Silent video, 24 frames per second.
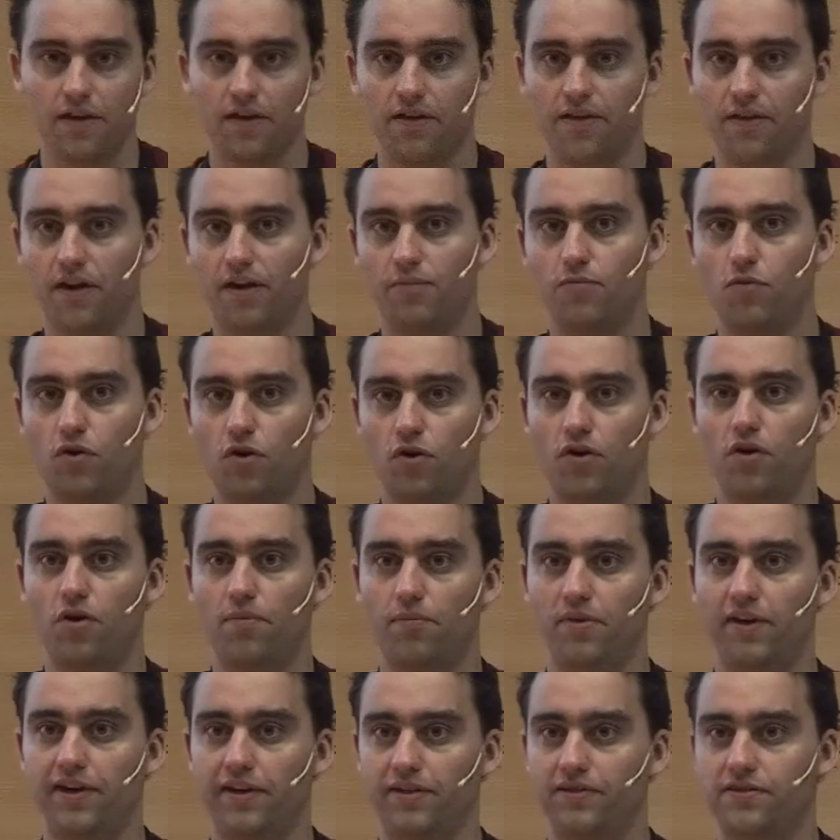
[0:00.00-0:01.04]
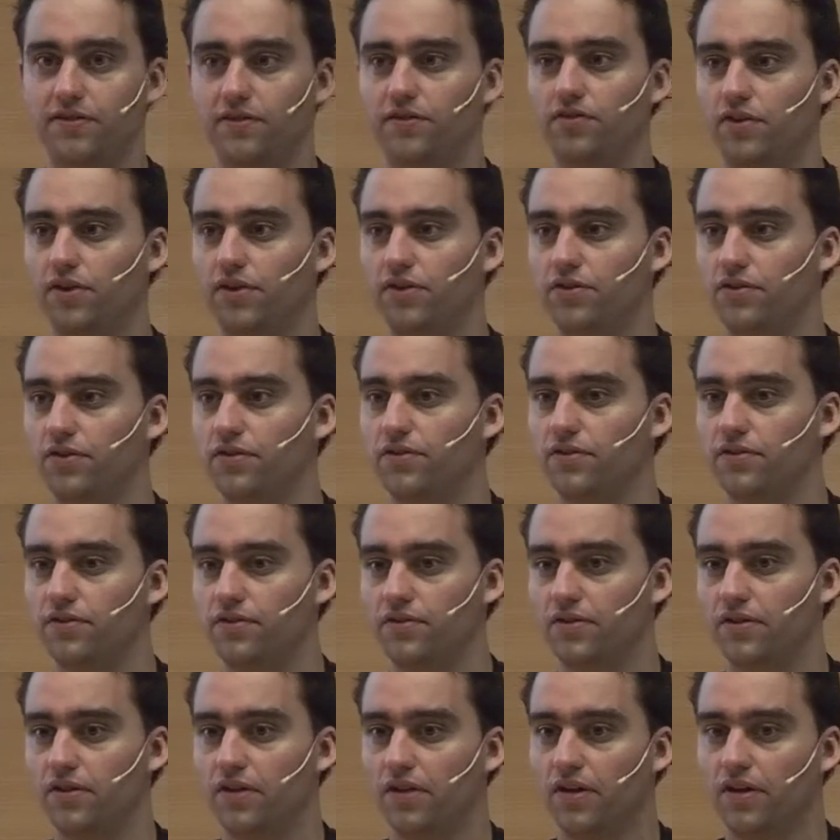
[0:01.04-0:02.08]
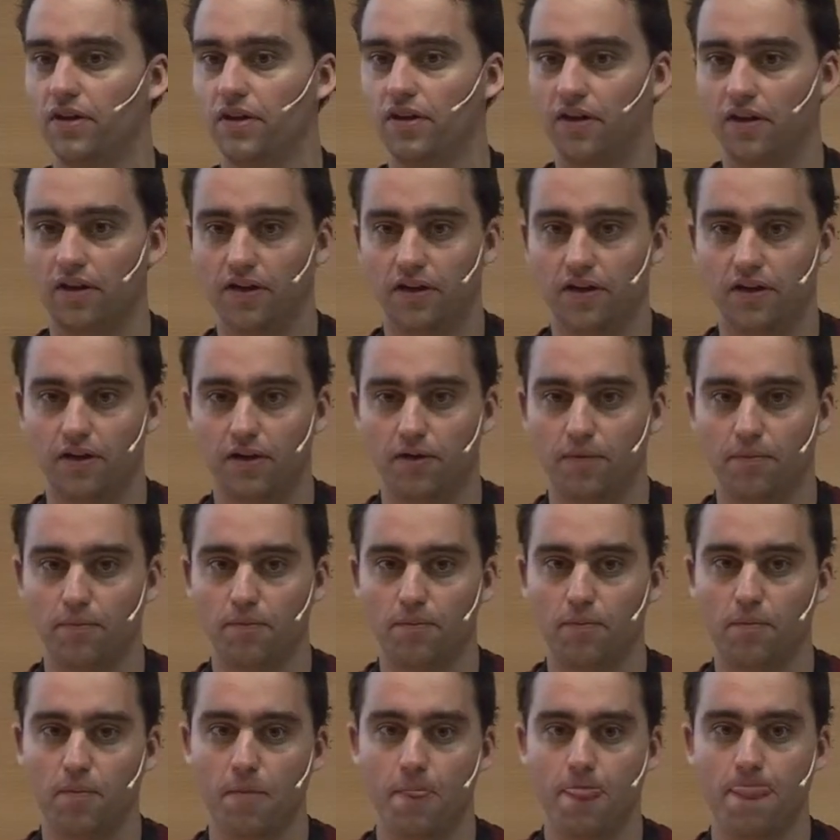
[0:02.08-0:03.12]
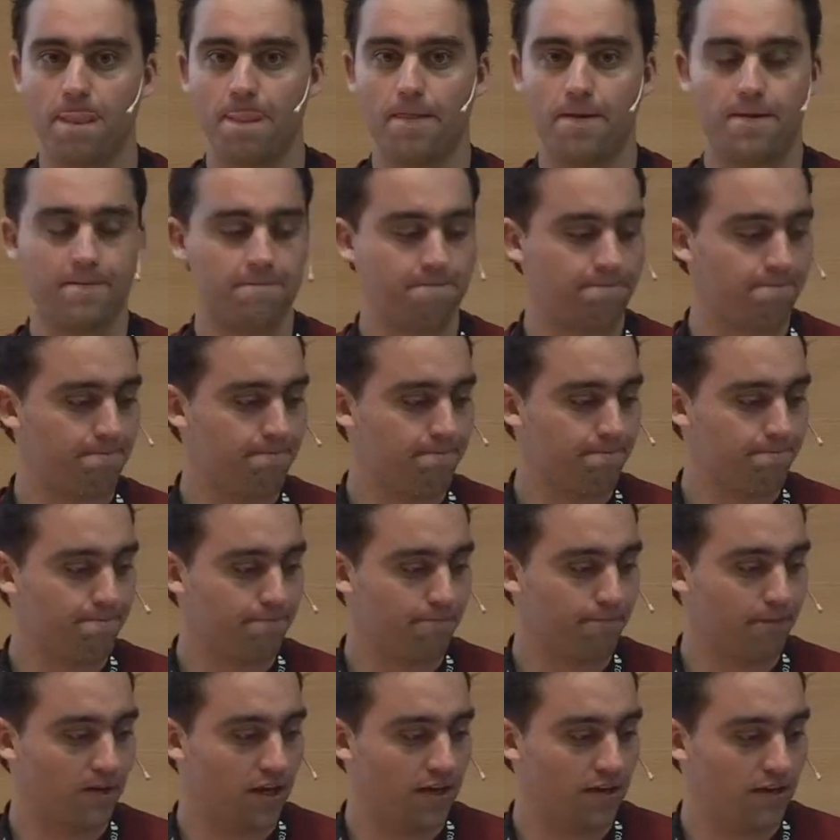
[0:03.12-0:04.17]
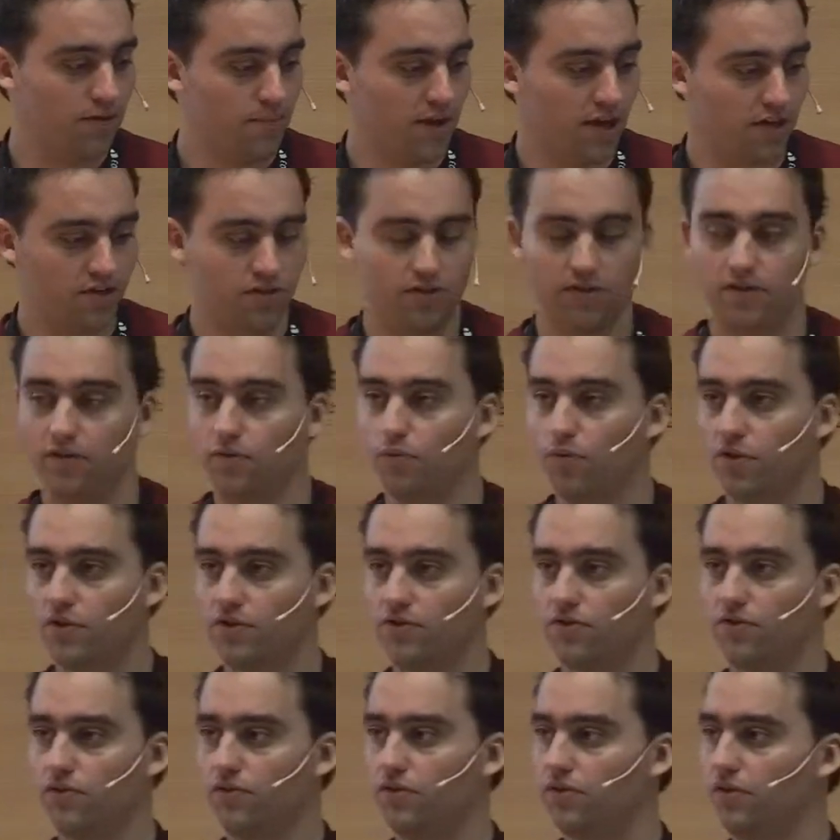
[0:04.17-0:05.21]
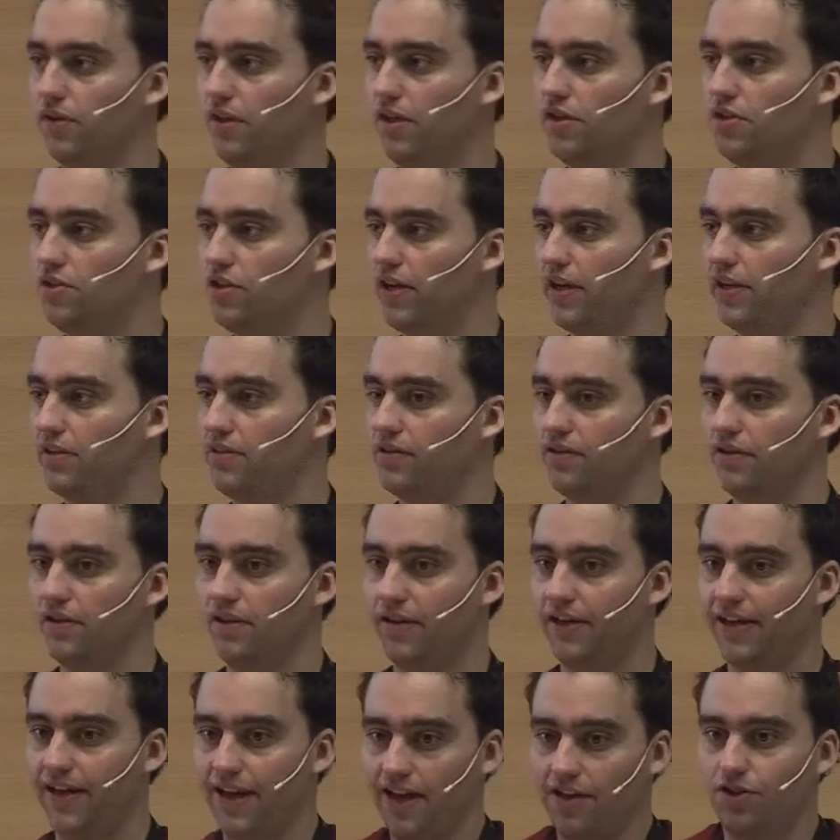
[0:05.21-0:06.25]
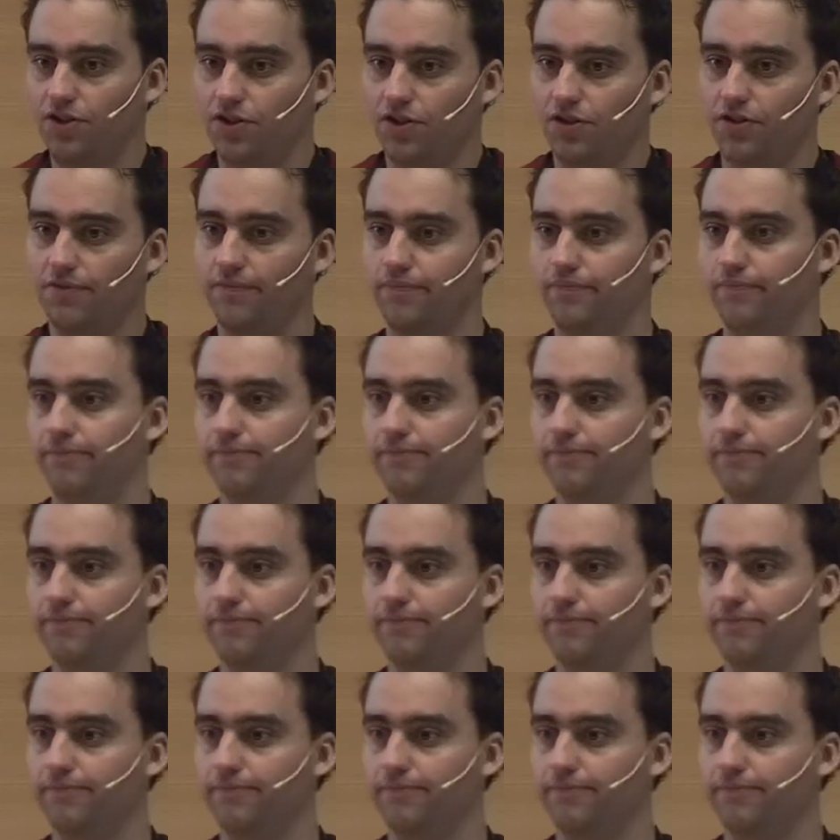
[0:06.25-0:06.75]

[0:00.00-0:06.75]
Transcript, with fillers: there are more complex situations. Um, imagine you want to inject a cache.